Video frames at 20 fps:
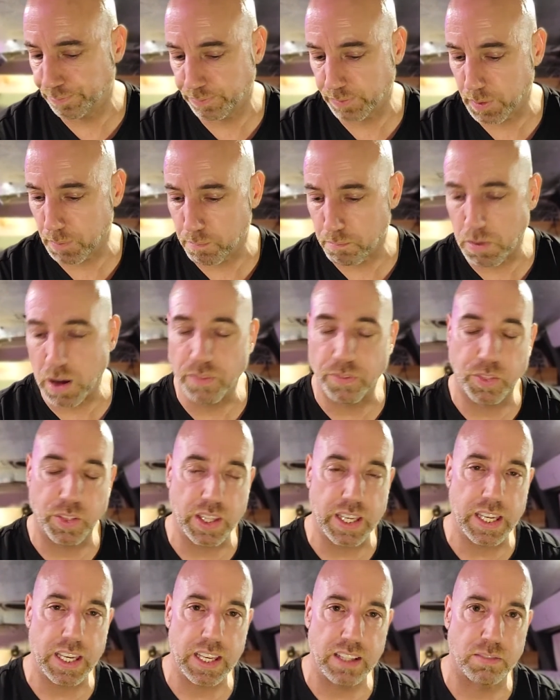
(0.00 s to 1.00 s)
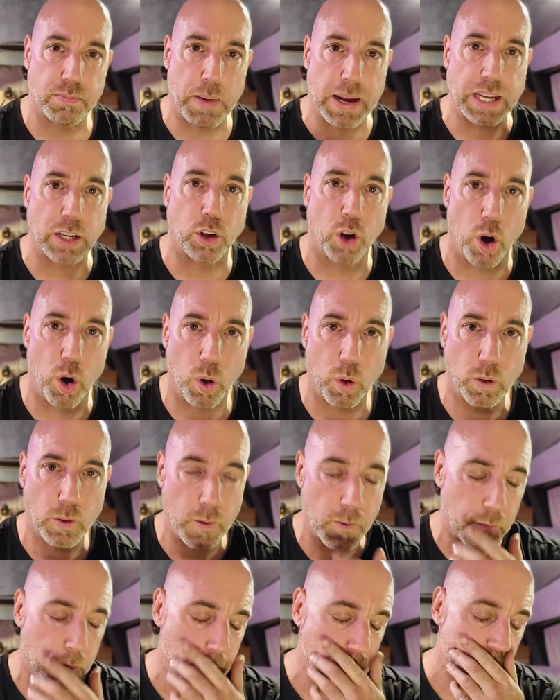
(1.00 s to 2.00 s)
monthly is my goal.
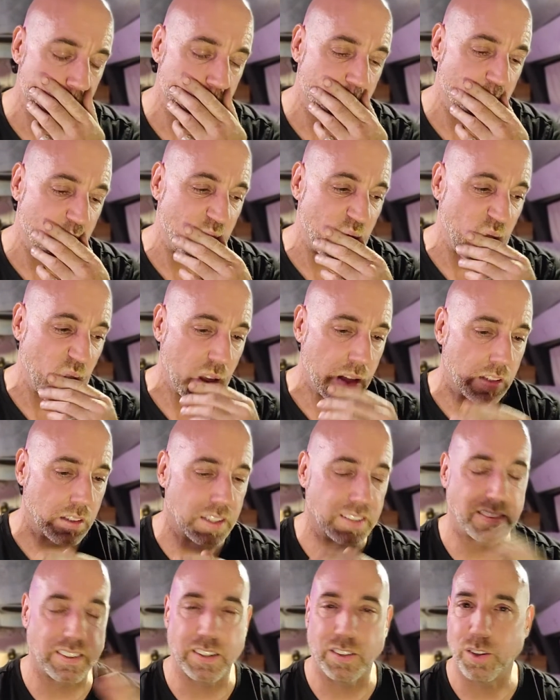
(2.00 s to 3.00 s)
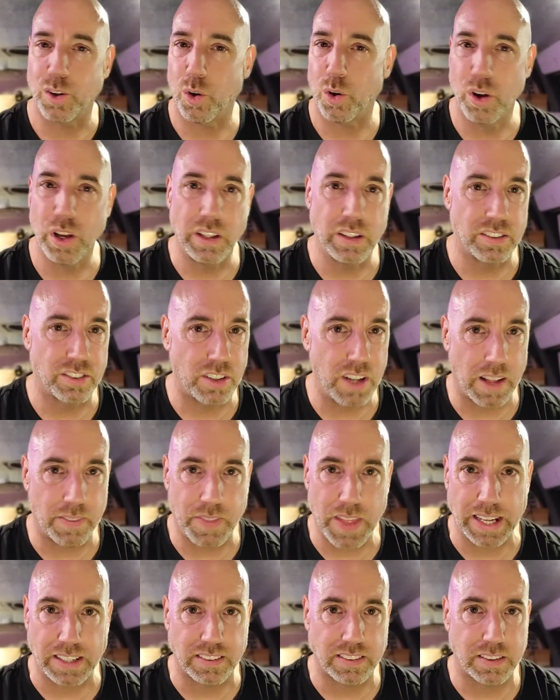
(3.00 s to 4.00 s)
Listen, oil is not
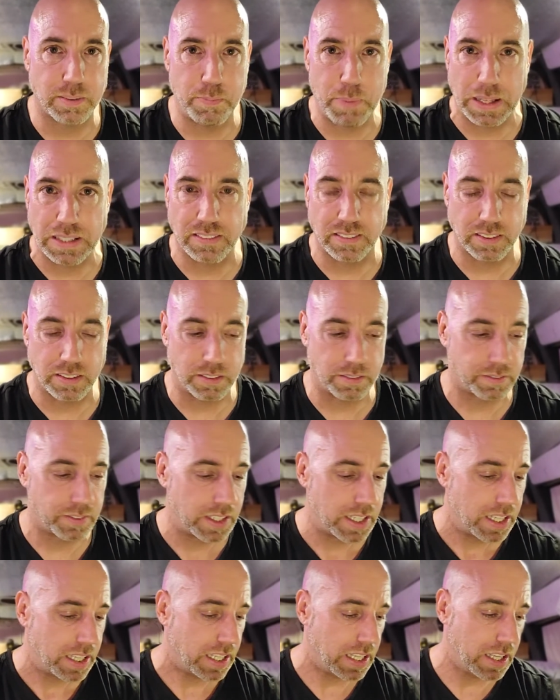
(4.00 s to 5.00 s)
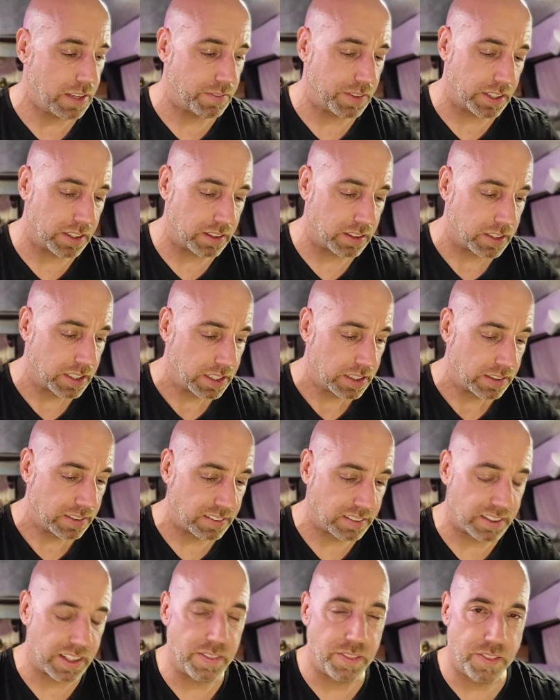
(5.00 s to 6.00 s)
that expensive. Even
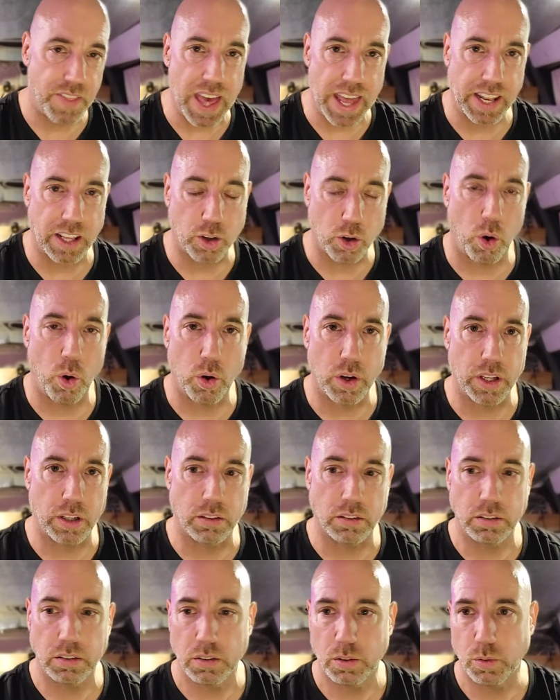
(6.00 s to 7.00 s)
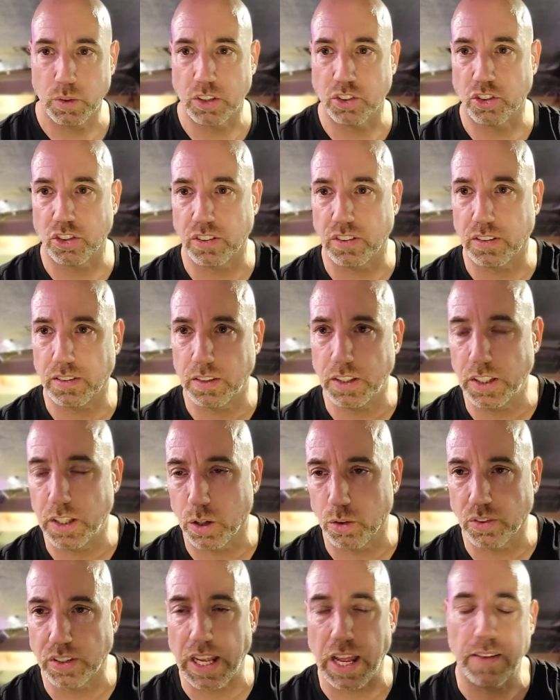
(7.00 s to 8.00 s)
synthetic oil, which is,
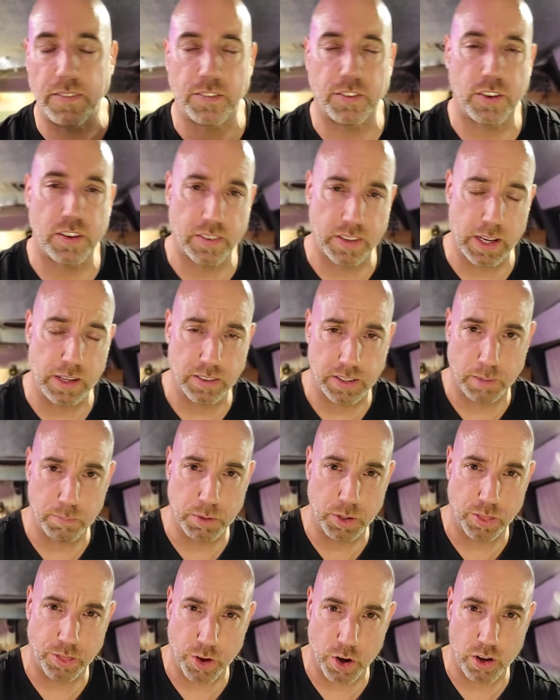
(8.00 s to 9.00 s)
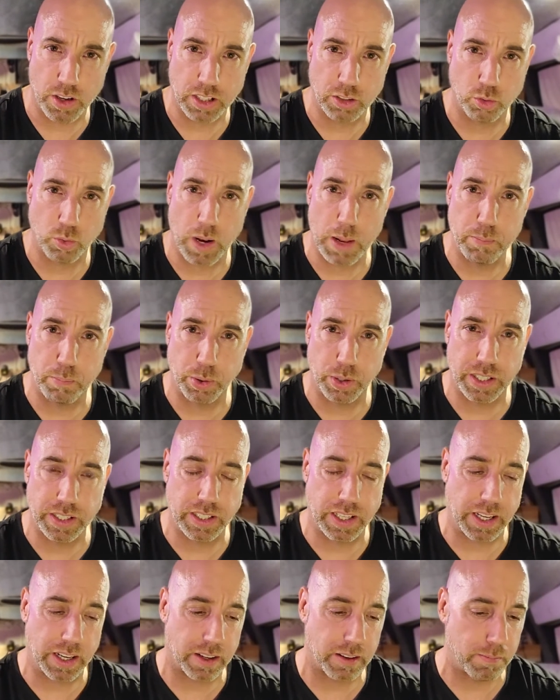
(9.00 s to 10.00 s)
10W30 is what I put in
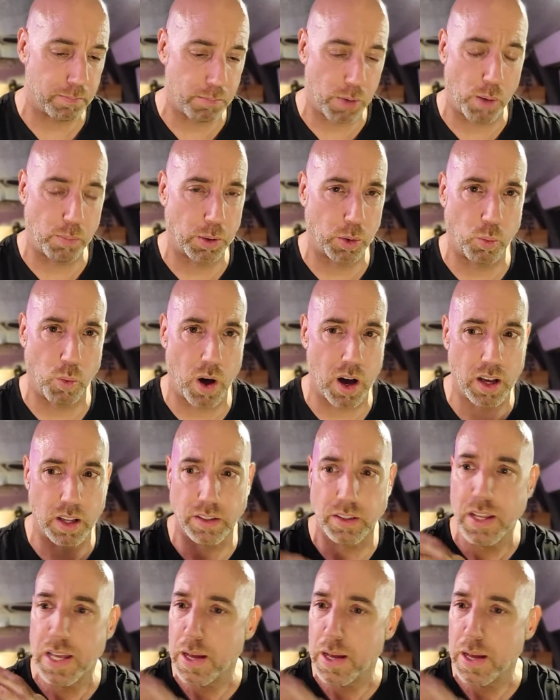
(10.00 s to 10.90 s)
here, Mobile One